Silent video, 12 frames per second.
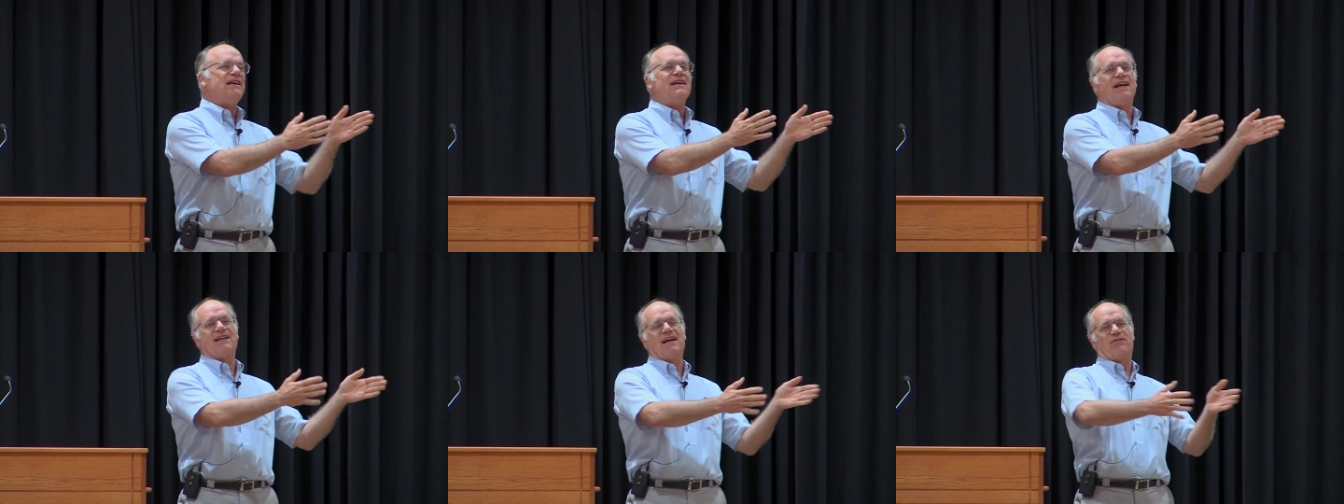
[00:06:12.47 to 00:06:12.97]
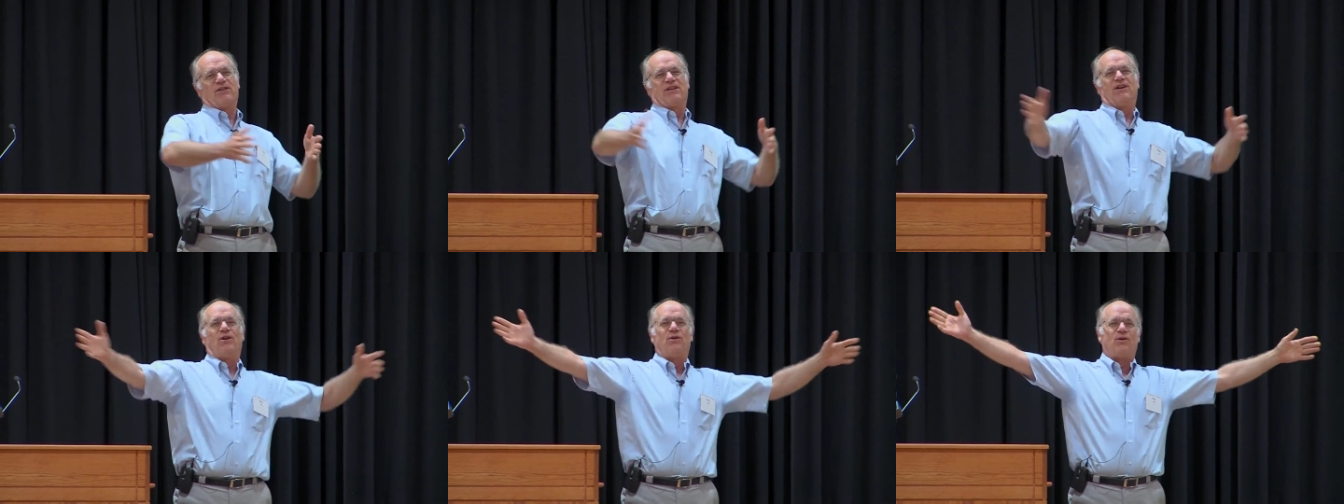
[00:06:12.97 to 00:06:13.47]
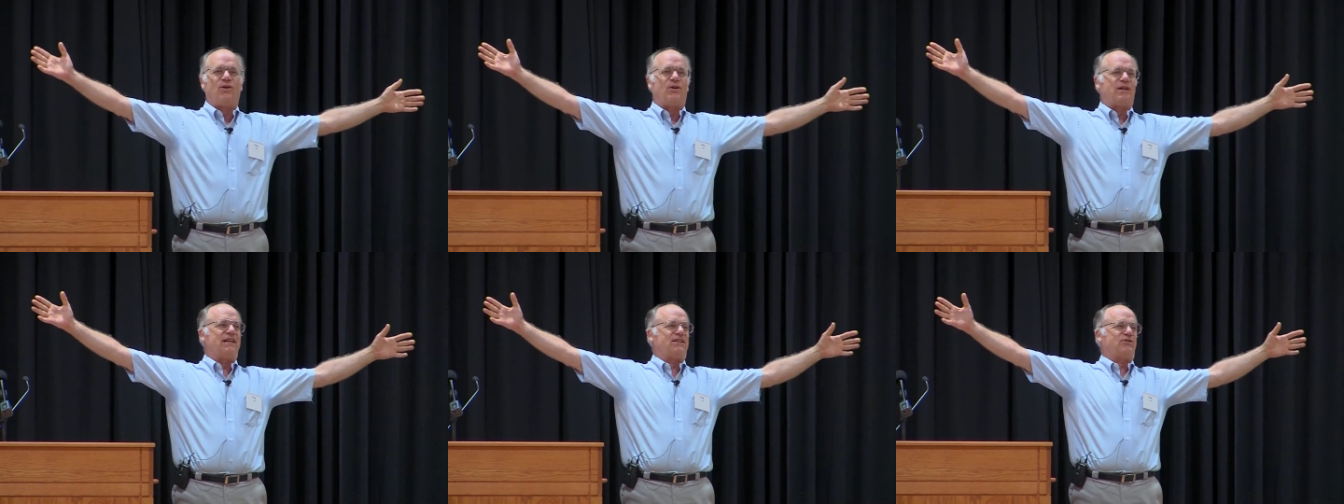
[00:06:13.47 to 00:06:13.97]
and cover the whole
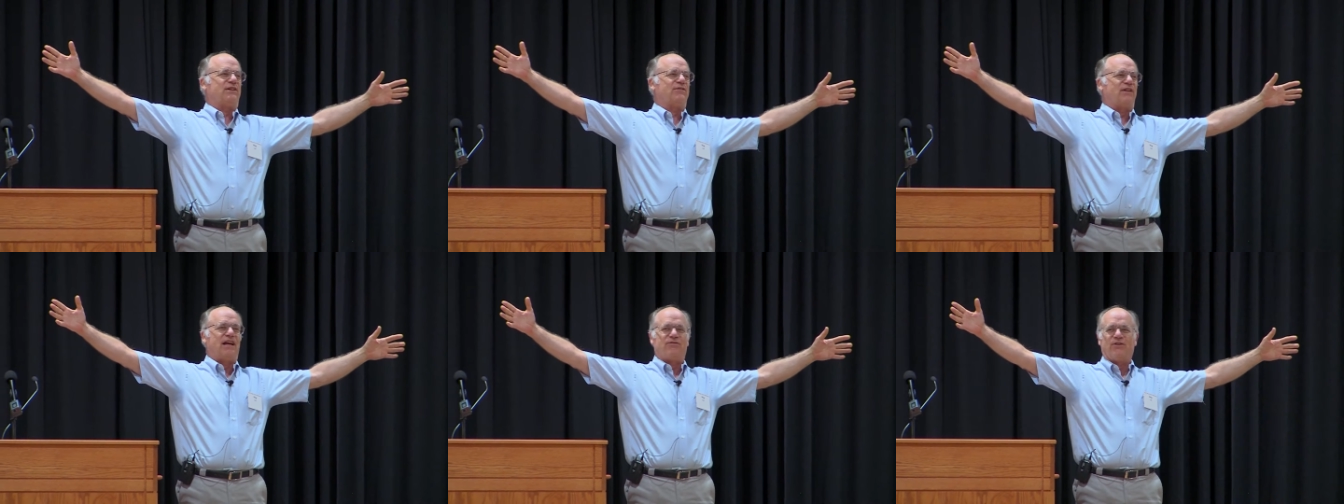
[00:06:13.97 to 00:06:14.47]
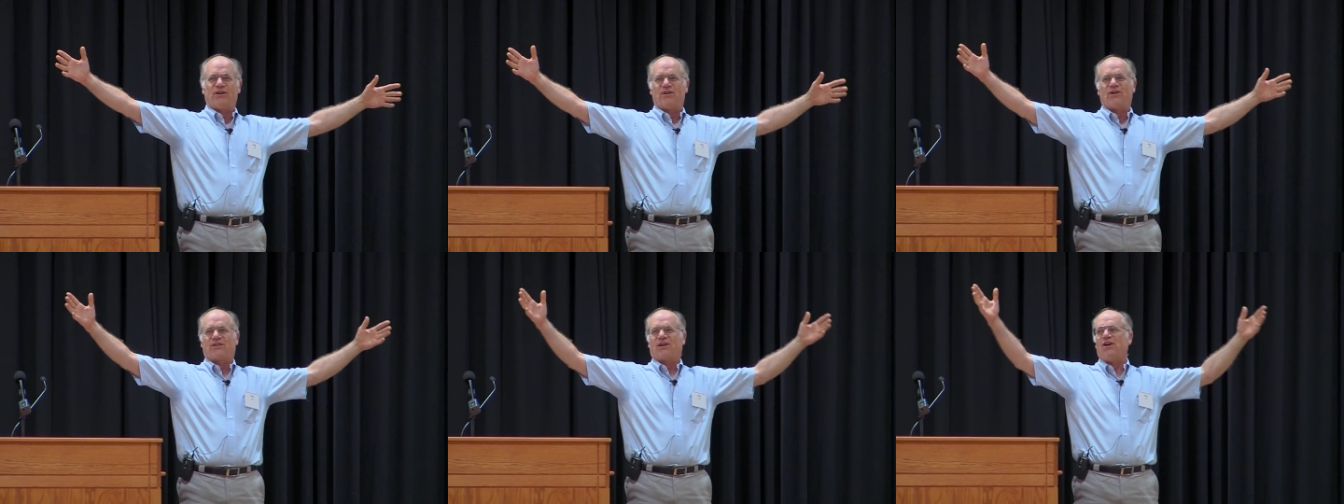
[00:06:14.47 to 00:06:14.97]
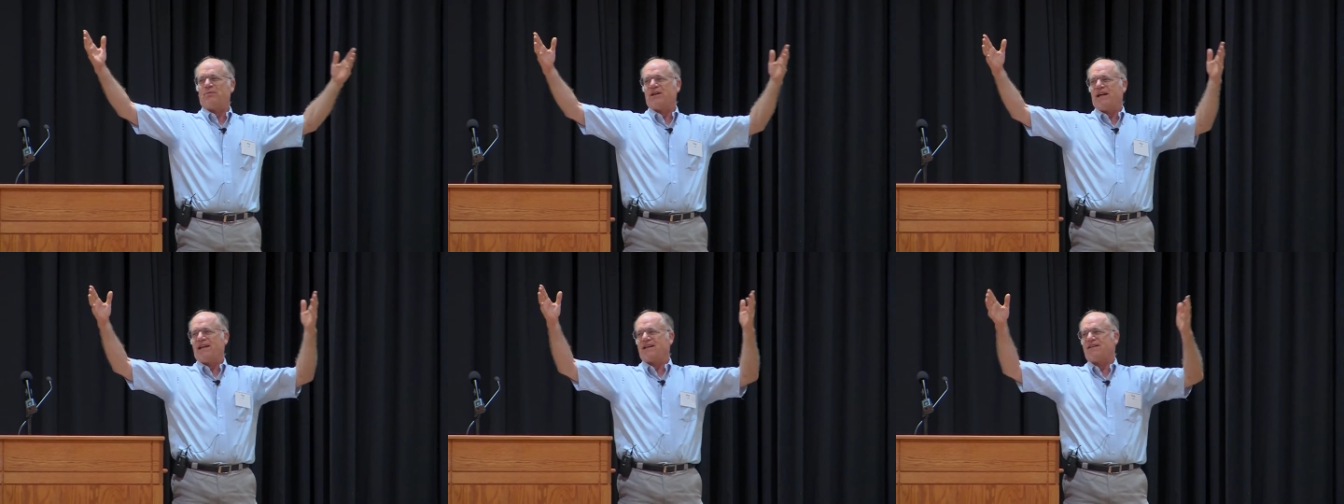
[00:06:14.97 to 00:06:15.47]
history of life on Earth,
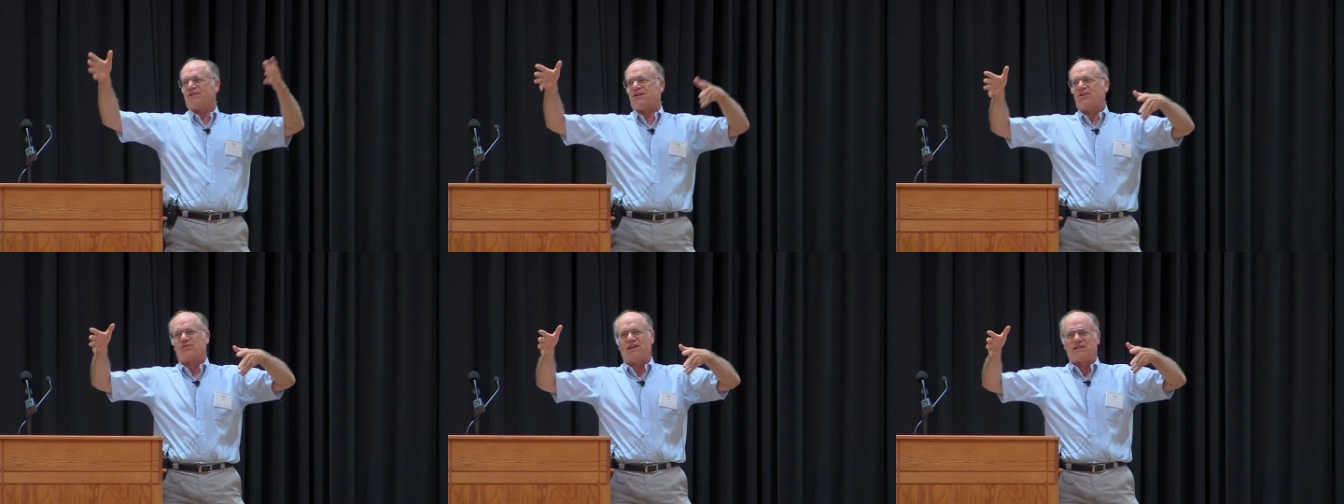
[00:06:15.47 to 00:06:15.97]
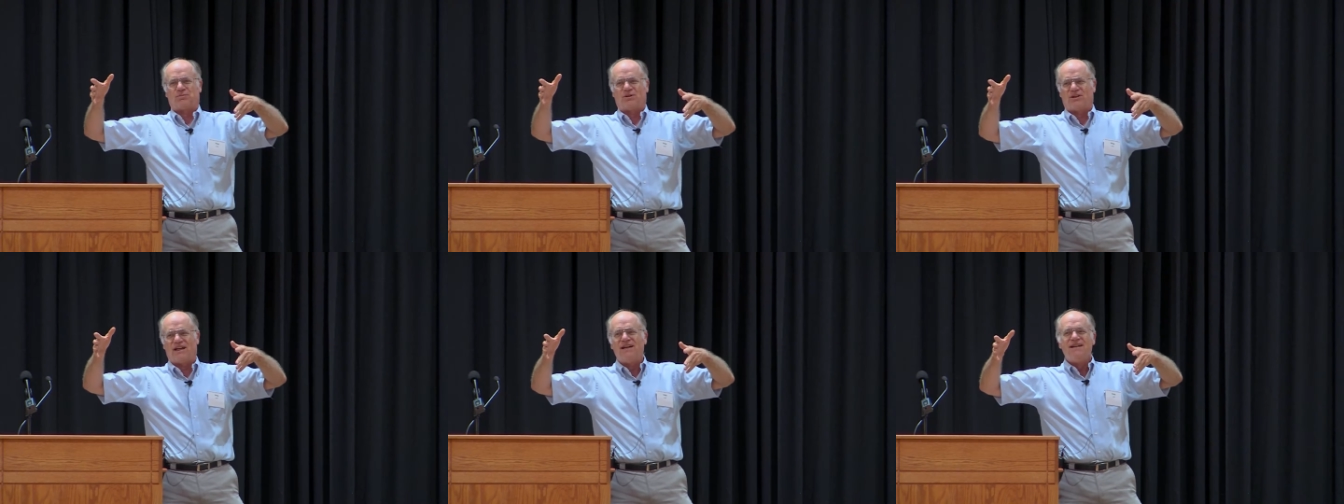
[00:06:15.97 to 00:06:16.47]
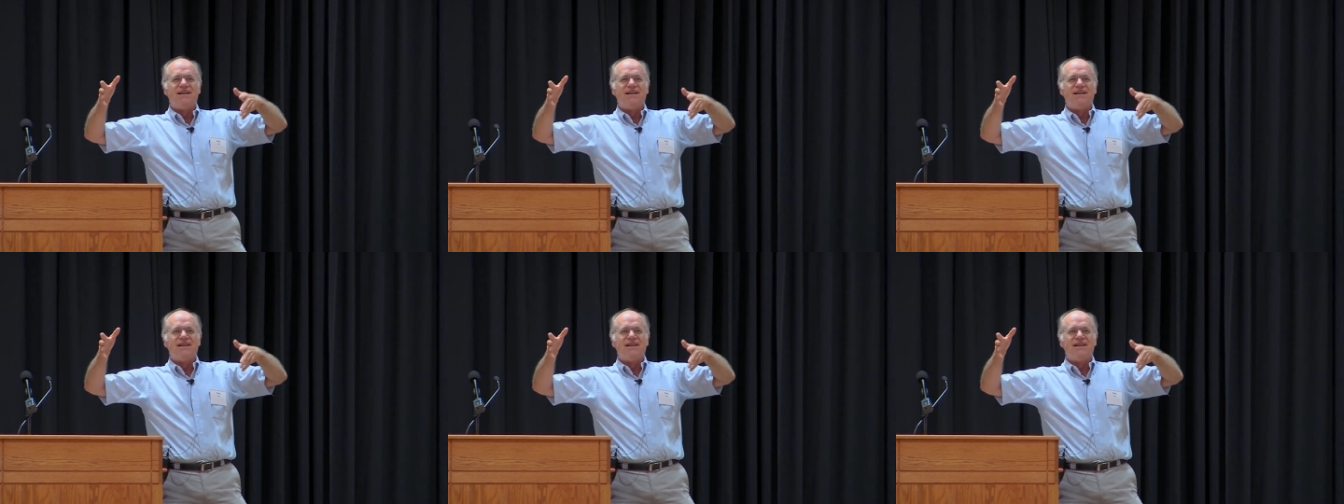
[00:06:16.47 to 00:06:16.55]
culminating in the tallgrass prairie.